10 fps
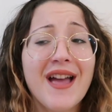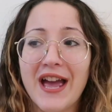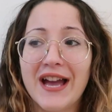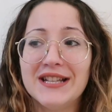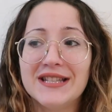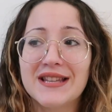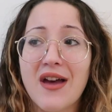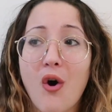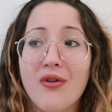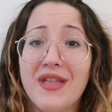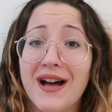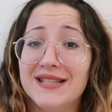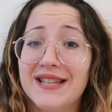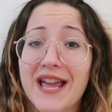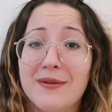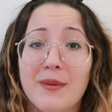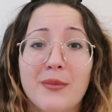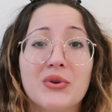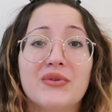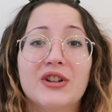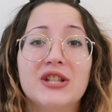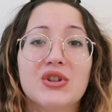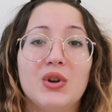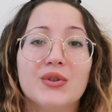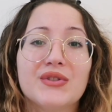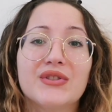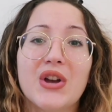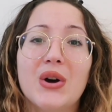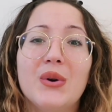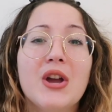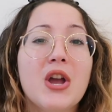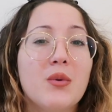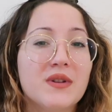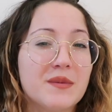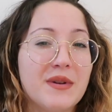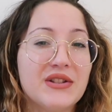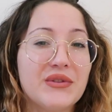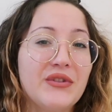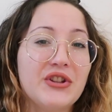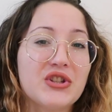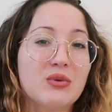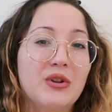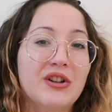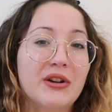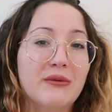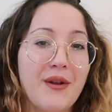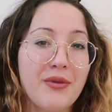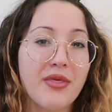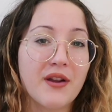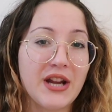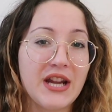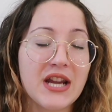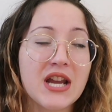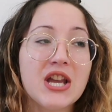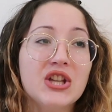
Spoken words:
And on that day my boyfriend also was meant to finish work around 3,